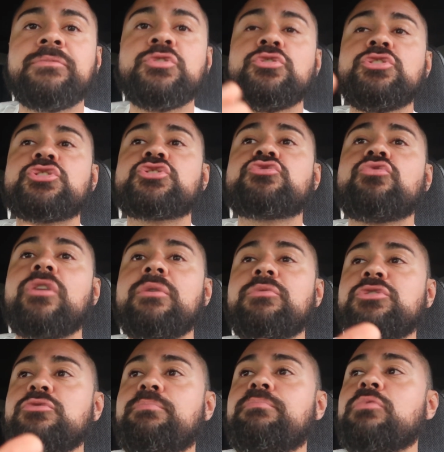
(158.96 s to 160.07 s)
You're
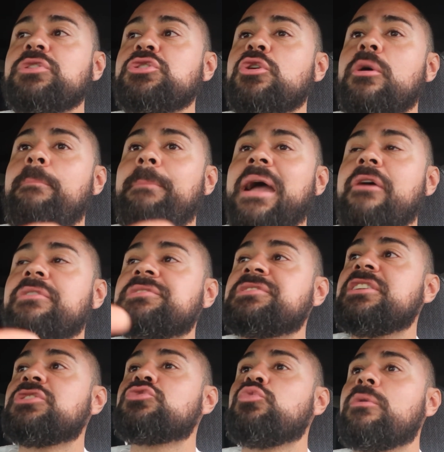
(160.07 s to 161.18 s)
destroying when you're a
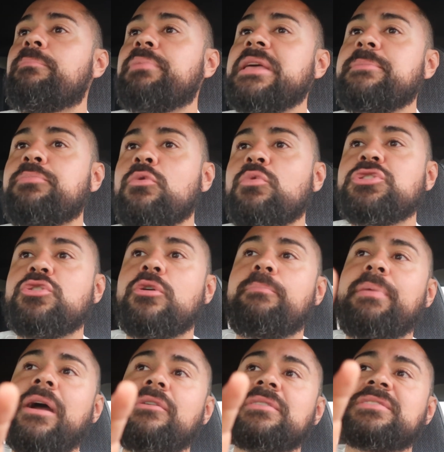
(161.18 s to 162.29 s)
parasitic toward people, when you're a
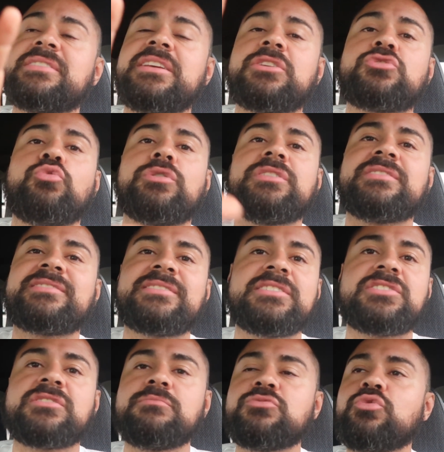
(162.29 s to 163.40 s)
parasitic toward the
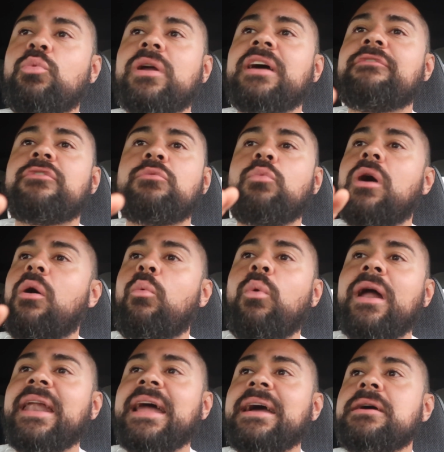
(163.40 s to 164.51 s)
systems or whatever or
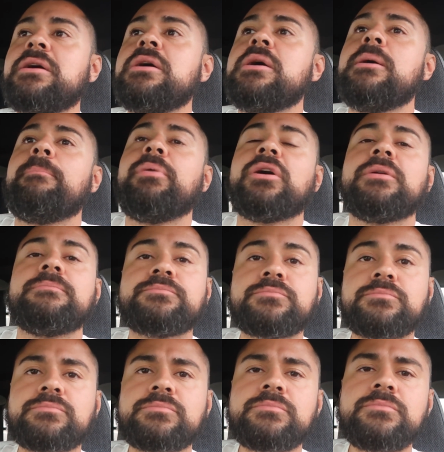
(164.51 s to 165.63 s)
whatnot. But
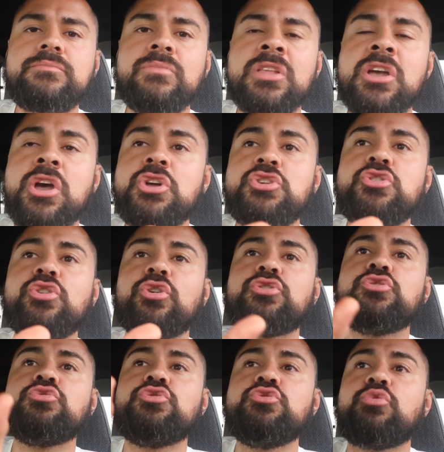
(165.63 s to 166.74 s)

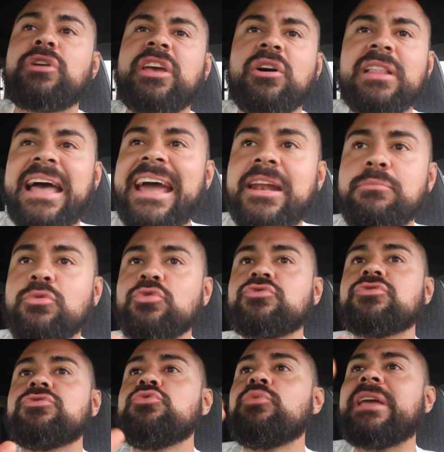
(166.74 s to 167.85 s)
you kill
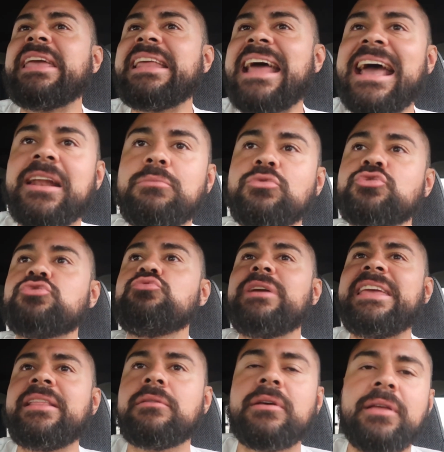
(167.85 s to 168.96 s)
animals, you eat animals,
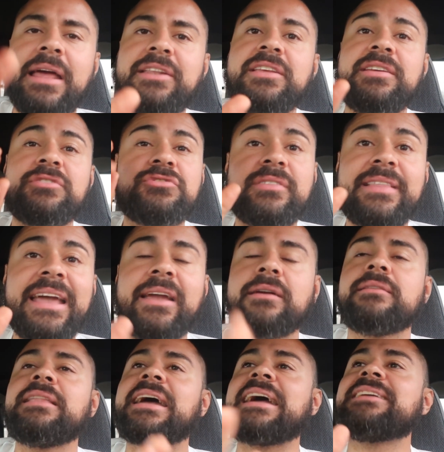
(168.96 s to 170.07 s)
and here's the thing.
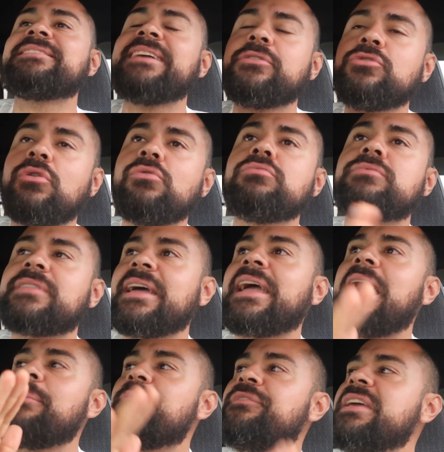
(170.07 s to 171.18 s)
Like I said, don't
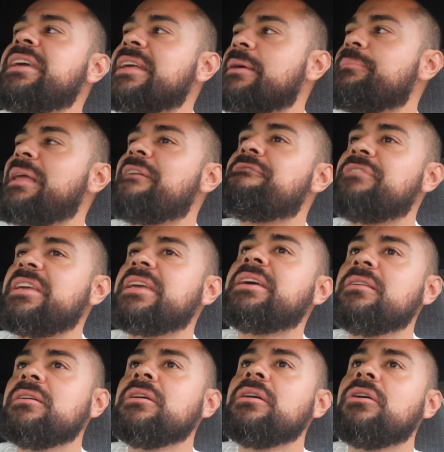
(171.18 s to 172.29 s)
think I'm vegan. I'm not
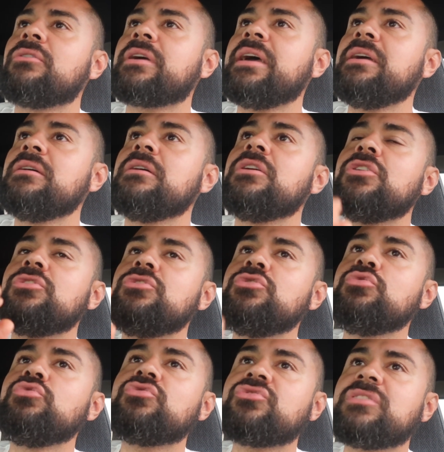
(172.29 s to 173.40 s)
vegan. Okay.
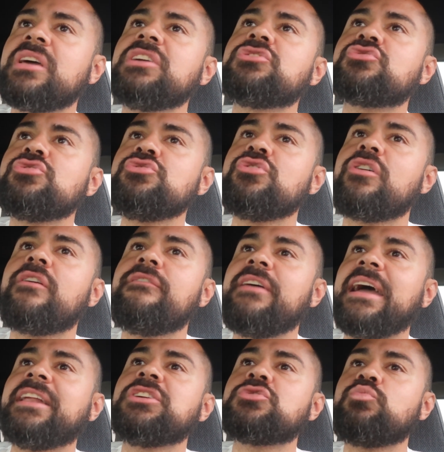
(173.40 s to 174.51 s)
Use things to your
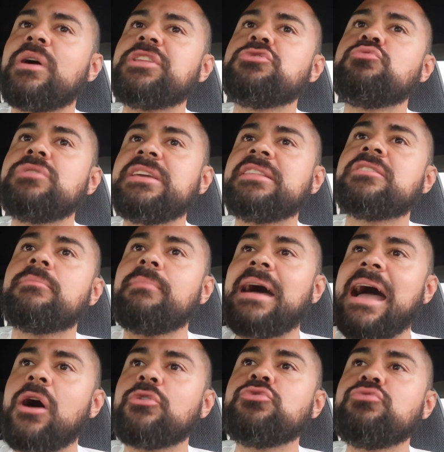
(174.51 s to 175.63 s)
advantage when you need them,
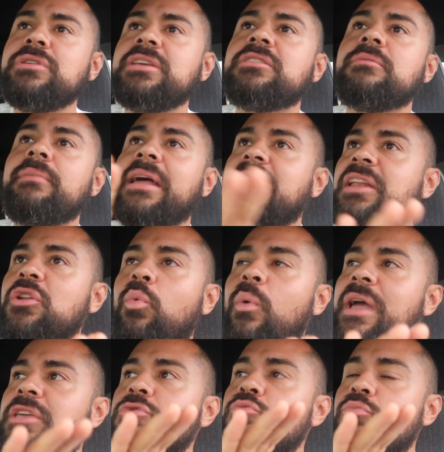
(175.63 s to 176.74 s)
how you need them, and in the
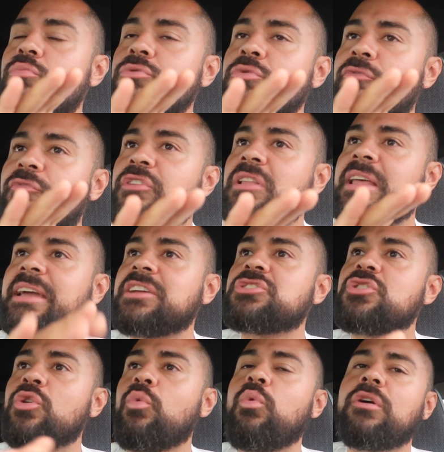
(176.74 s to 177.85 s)
way you feel like it's
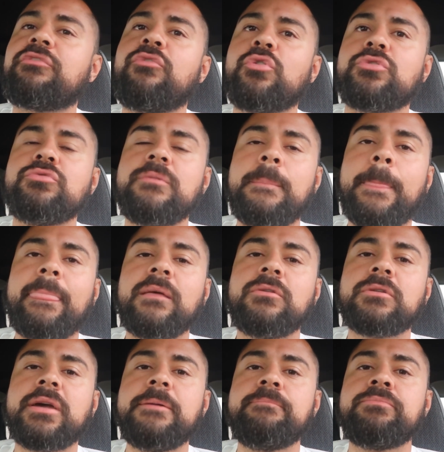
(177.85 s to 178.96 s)
going to work for you.
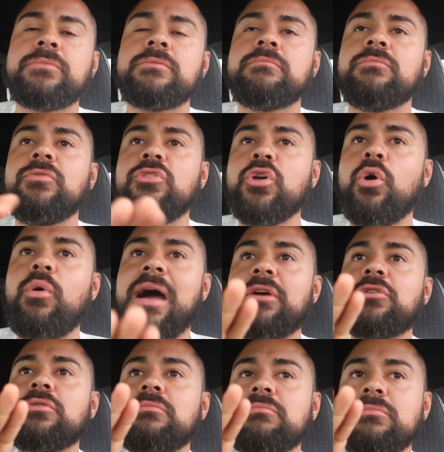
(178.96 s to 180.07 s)
Okay? Know how
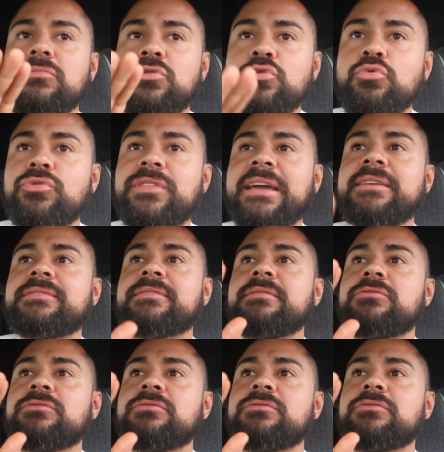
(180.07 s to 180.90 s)
to do things,